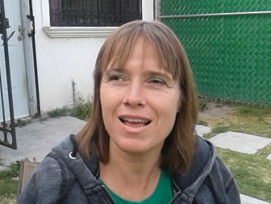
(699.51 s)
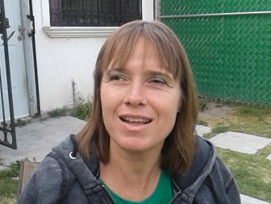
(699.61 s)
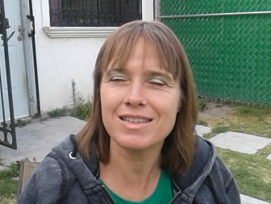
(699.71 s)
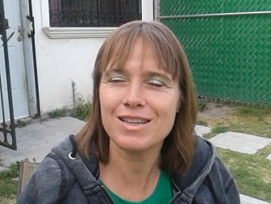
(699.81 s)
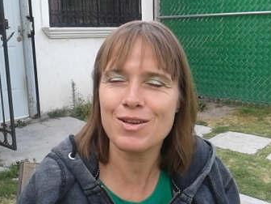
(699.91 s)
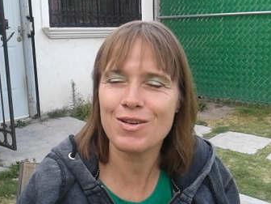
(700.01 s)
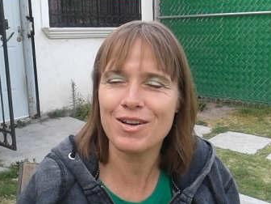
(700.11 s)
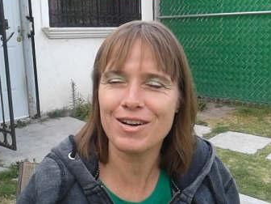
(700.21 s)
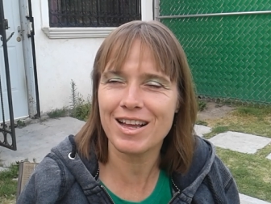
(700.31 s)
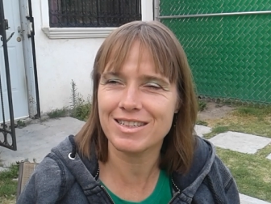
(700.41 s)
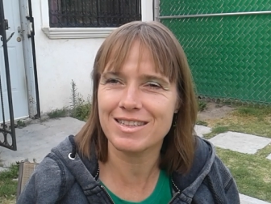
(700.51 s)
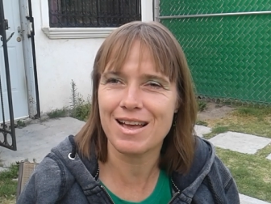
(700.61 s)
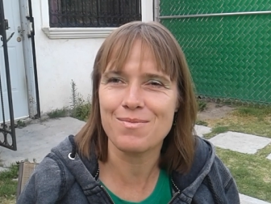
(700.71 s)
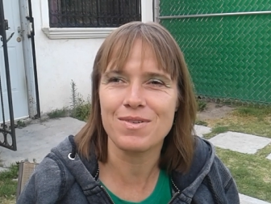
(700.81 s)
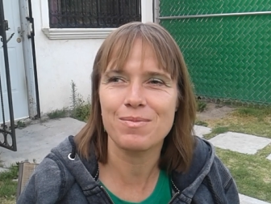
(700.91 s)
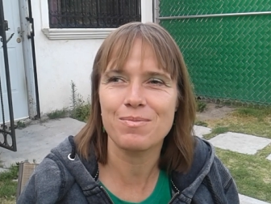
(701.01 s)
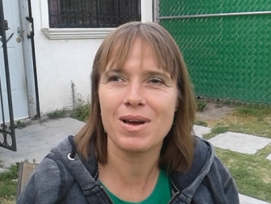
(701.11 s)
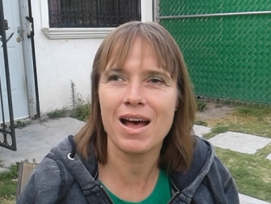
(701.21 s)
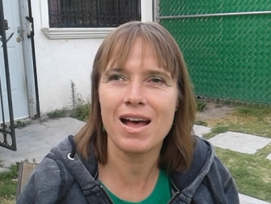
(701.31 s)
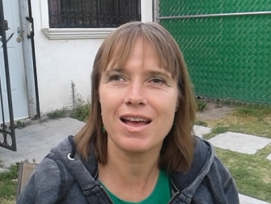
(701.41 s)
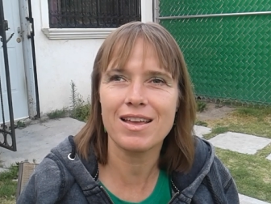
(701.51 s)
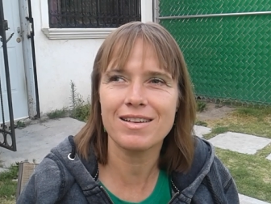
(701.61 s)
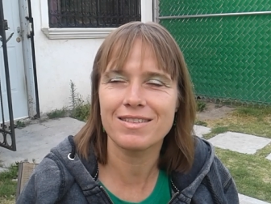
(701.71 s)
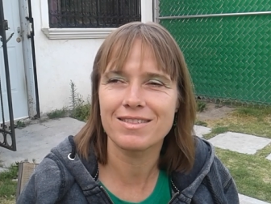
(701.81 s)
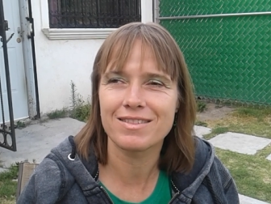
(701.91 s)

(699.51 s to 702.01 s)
and see you here next time. Bye.